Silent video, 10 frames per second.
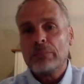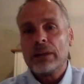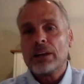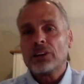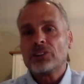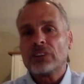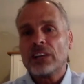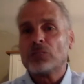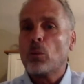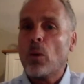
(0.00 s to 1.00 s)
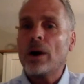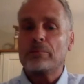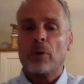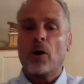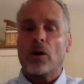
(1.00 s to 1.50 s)
because it's one
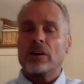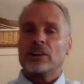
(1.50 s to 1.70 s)
part,